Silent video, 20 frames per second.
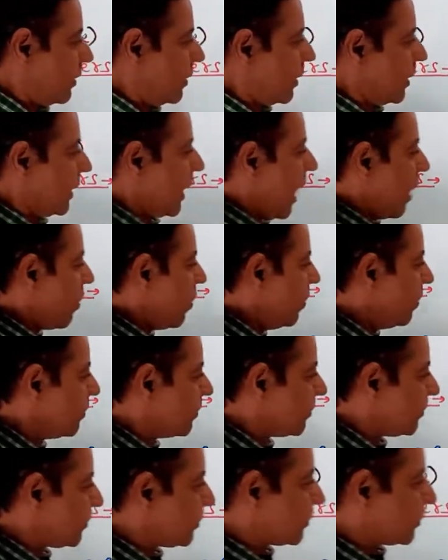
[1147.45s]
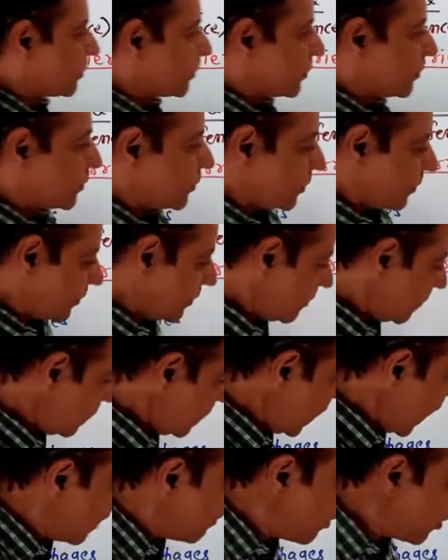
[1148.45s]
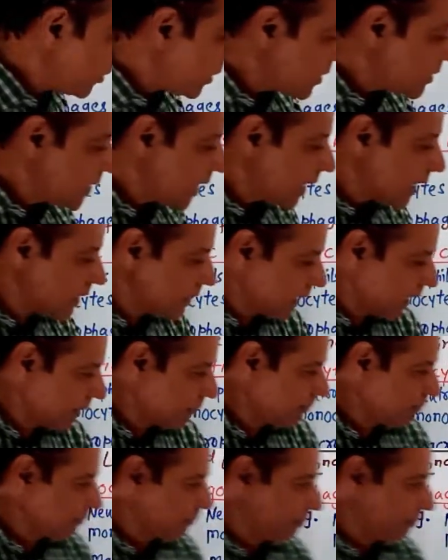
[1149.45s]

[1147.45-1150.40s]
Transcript: now about the second type.